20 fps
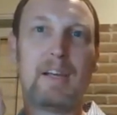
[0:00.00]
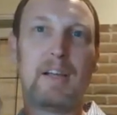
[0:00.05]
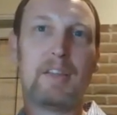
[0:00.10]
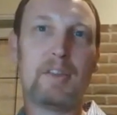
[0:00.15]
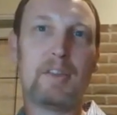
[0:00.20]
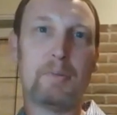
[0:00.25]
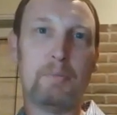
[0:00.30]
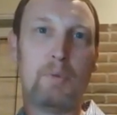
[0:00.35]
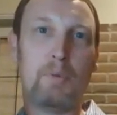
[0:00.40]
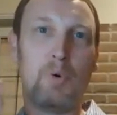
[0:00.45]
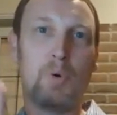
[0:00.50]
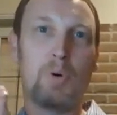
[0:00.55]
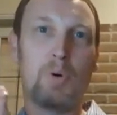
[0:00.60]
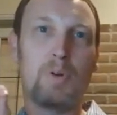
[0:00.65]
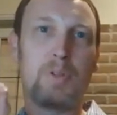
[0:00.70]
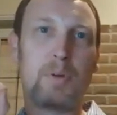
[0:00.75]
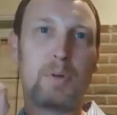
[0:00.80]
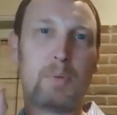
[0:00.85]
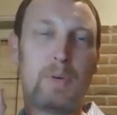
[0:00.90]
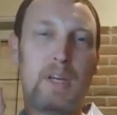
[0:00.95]
the more
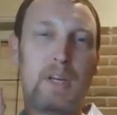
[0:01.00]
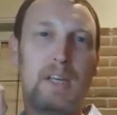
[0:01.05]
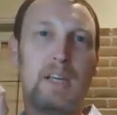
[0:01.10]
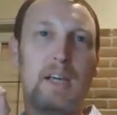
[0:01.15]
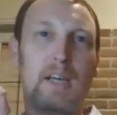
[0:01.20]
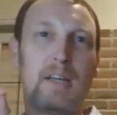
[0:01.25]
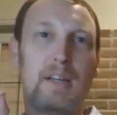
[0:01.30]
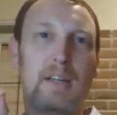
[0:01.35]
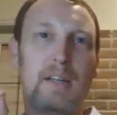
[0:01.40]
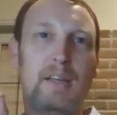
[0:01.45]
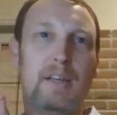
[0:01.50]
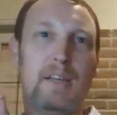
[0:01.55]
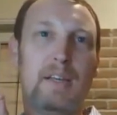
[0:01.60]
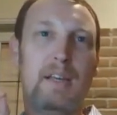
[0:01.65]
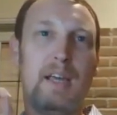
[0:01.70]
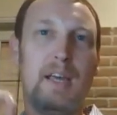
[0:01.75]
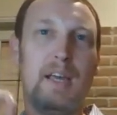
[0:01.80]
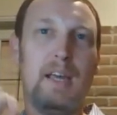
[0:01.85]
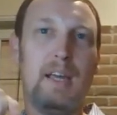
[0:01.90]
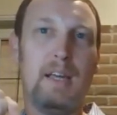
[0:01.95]
that we get
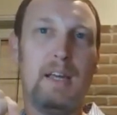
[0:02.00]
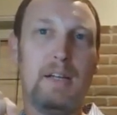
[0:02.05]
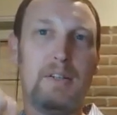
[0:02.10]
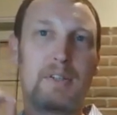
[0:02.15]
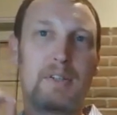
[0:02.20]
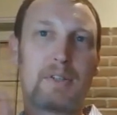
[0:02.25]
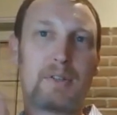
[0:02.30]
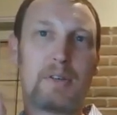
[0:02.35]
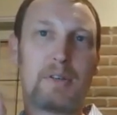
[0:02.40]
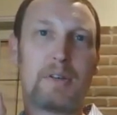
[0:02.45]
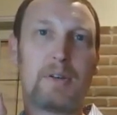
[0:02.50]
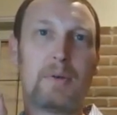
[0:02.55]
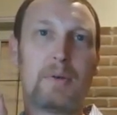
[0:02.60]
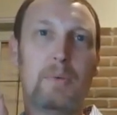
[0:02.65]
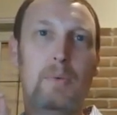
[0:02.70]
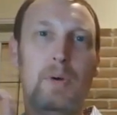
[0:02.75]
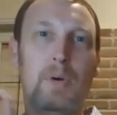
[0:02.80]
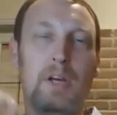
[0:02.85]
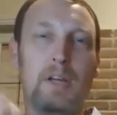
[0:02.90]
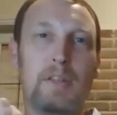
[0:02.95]
engaged
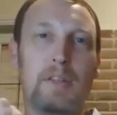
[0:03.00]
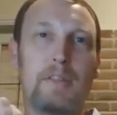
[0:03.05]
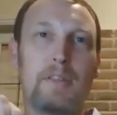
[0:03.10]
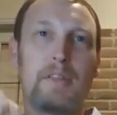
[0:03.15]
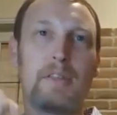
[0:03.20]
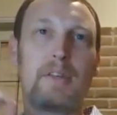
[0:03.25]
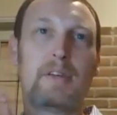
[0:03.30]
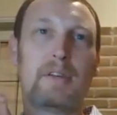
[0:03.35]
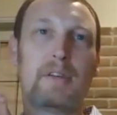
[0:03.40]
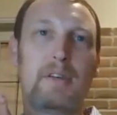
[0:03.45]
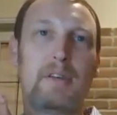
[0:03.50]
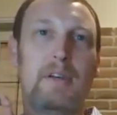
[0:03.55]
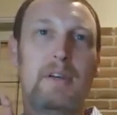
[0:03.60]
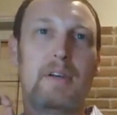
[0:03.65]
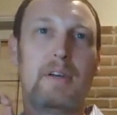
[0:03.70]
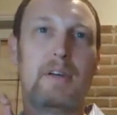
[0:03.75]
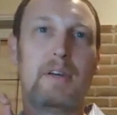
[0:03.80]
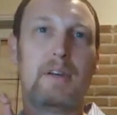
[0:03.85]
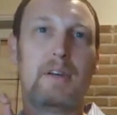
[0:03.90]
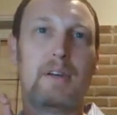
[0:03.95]
with
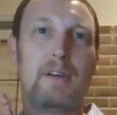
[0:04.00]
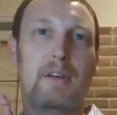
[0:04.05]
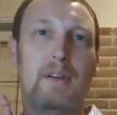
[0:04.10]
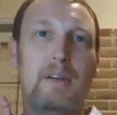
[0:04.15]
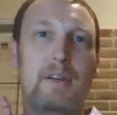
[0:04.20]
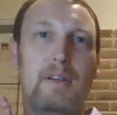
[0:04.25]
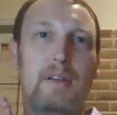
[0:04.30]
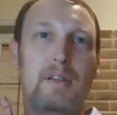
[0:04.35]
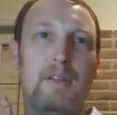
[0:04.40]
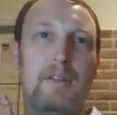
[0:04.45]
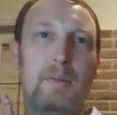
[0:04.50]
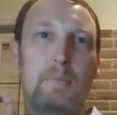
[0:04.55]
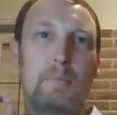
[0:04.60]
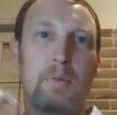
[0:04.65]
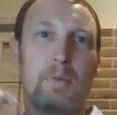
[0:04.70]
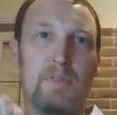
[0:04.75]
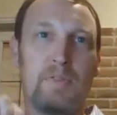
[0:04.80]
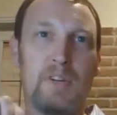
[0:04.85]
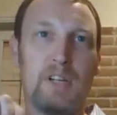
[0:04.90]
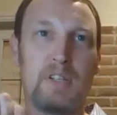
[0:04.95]
the
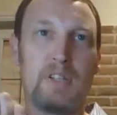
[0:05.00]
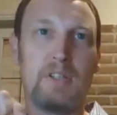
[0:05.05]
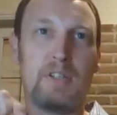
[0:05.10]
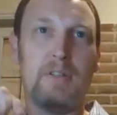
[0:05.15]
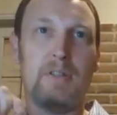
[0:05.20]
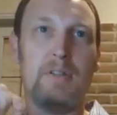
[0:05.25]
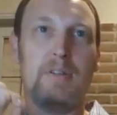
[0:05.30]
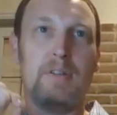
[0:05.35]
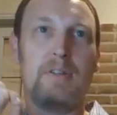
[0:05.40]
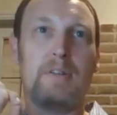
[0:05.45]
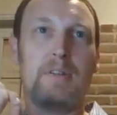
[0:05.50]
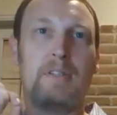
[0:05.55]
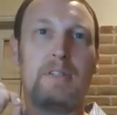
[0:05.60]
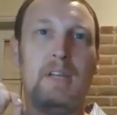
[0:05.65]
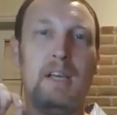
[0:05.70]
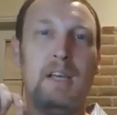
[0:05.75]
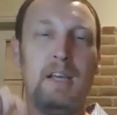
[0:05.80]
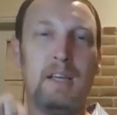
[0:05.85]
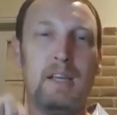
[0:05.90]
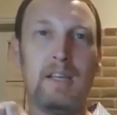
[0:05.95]
profession,
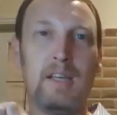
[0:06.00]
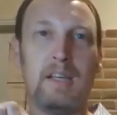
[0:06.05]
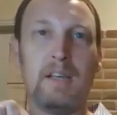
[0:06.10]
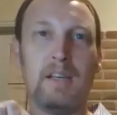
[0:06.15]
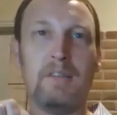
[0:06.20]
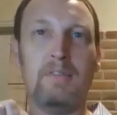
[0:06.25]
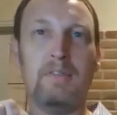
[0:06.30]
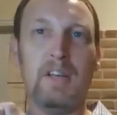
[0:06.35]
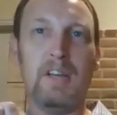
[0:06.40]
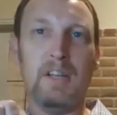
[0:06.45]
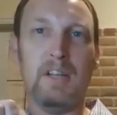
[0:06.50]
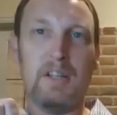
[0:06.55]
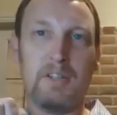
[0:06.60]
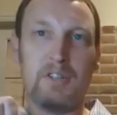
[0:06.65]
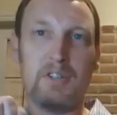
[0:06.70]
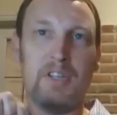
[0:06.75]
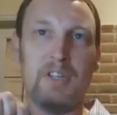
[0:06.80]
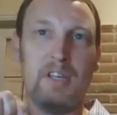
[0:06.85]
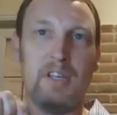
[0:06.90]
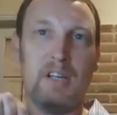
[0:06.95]
taking advantage
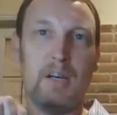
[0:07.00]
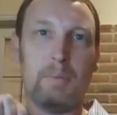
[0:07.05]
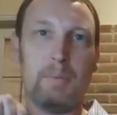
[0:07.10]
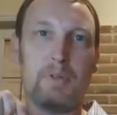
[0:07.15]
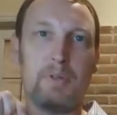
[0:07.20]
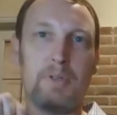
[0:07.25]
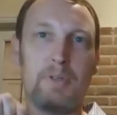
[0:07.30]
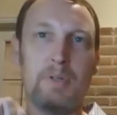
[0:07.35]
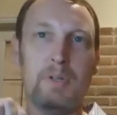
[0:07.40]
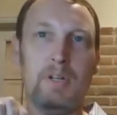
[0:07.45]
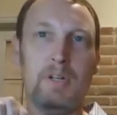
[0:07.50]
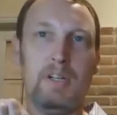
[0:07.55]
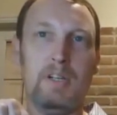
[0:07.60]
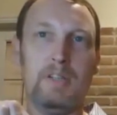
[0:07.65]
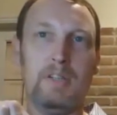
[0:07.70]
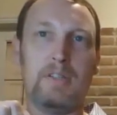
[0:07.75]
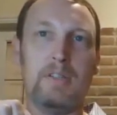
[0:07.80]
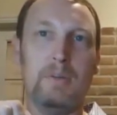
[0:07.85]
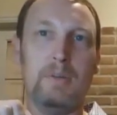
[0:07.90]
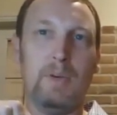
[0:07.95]
of the
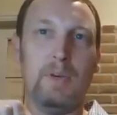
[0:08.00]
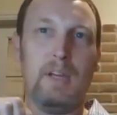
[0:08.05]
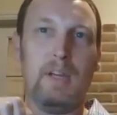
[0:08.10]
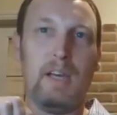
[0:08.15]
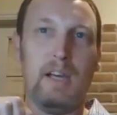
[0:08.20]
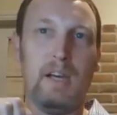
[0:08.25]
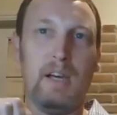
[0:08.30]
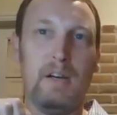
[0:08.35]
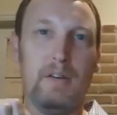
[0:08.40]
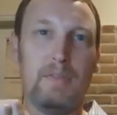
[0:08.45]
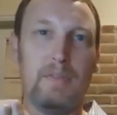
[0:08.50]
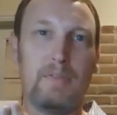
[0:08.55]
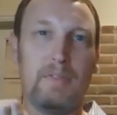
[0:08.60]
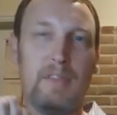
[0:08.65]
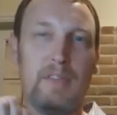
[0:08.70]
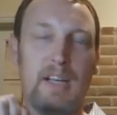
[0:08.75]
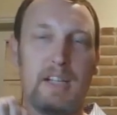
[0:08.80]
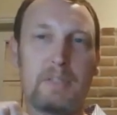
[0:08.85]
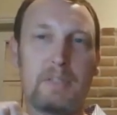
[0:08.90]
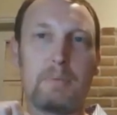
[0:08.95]
opportunities that we have,
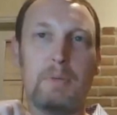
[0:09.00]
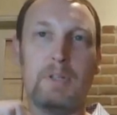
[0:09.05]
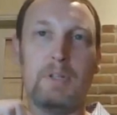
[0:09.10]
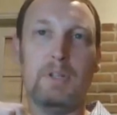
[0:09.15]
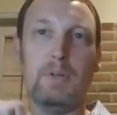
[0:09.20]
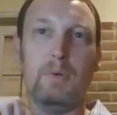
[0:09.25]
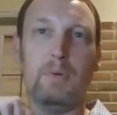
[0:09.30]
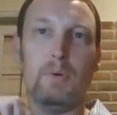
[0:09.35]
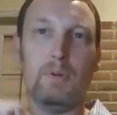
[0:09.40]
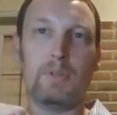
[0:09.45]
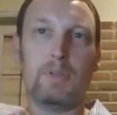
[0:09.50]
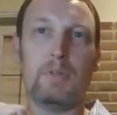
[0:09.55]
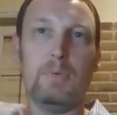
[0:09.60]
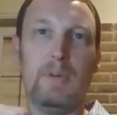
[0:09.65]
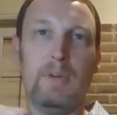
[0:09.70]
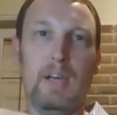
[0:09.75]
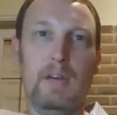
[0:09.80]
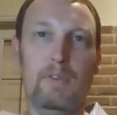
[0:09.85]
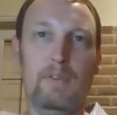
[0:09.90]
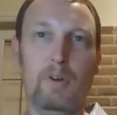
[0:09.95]
that's when the doors that we
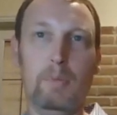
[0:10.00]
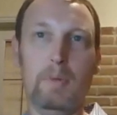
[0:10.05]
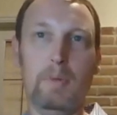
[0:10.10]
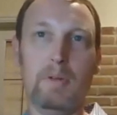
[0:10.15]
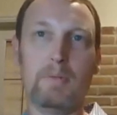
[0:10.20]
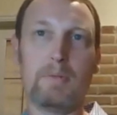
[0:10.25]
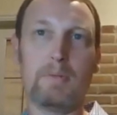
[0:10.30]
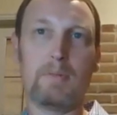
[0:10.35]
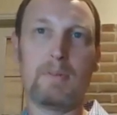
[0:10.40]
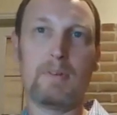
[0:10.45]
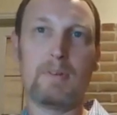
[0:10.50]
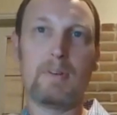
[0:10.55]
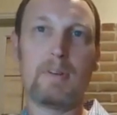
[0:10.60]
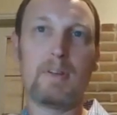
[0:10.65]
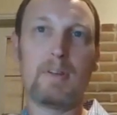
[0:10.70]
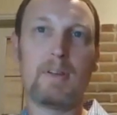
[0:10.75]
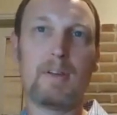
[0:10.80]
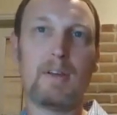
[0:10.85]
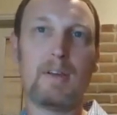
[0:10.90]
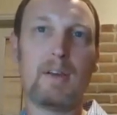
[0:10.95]
have open.
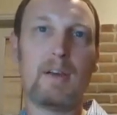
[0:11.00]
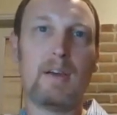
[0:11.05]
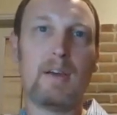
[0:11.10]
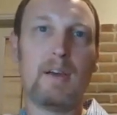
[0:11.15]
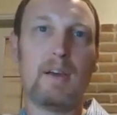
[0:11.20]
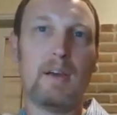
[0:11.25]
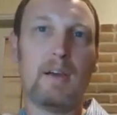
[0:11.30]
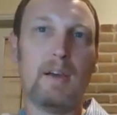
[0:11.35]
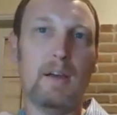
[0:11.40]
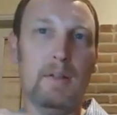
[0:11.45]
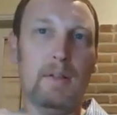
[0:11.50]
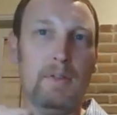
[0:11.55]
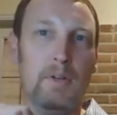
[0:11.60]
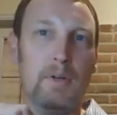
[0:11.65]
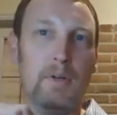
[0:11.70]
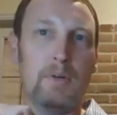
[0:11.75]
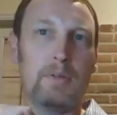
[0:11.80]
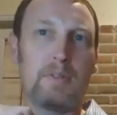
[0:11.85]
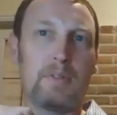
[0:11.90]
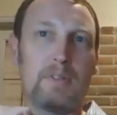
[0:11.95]

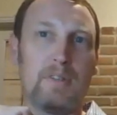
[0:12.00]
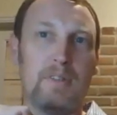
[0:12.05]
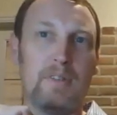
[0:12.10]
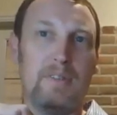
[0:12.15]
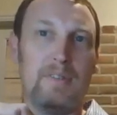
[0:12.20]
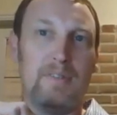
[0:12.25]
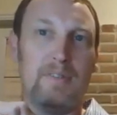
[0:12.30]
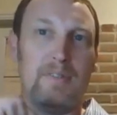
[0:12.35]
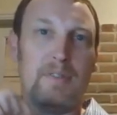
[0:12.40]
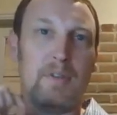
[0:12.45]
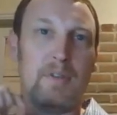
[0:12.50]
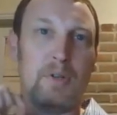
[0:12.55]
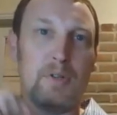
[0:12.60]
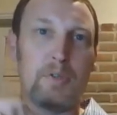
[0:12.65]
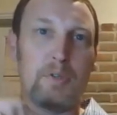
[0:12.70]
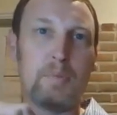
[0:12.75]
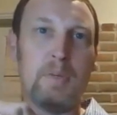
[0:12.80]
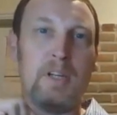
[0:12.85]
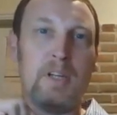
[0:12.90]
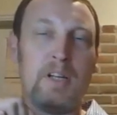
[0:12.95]
Absolutely. And those
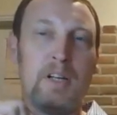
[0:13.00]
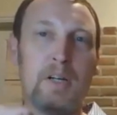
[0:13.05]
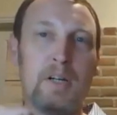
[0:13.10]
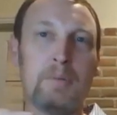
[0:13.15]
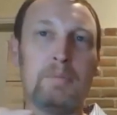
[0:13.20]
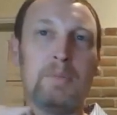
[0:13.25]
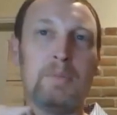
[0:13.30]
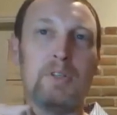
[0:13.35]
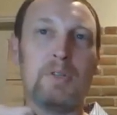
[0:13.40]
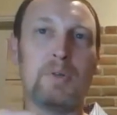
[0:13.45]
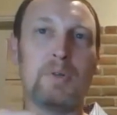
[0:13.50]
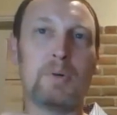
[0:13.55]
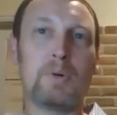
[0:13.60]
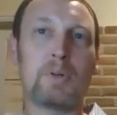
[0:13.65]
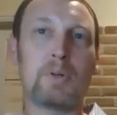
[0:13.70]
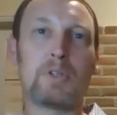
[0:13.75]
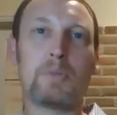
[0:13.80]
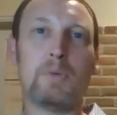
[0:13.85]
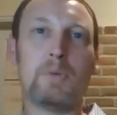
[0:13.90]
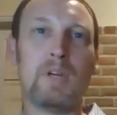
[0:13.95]
become the
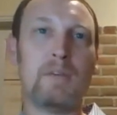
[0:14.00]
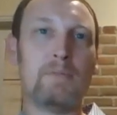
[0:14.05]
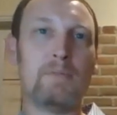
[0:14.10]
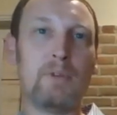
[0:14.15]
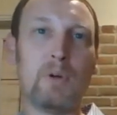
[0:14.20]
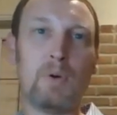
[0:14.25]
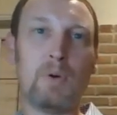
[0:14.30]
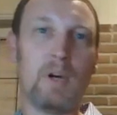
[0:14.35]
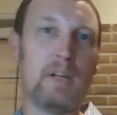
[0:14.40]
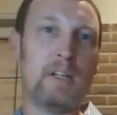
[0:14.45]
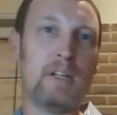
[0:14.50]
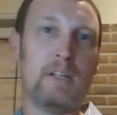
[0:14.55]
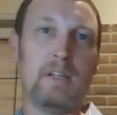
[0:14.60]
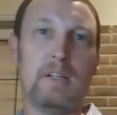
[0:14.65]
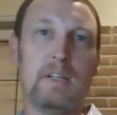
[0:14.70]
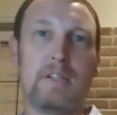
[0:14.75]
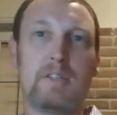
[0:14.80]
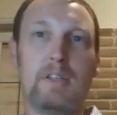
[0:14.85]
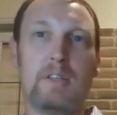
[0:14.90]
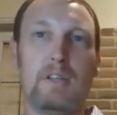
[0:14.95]
doors that we have no idea
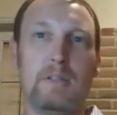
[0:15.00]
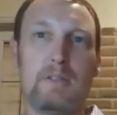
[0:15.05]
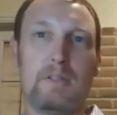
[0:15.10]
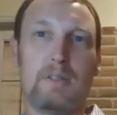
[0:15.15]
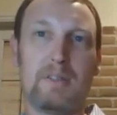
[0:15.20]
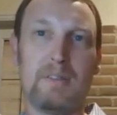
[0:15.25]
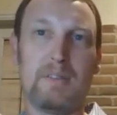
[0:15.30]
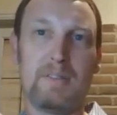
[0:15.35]
exist.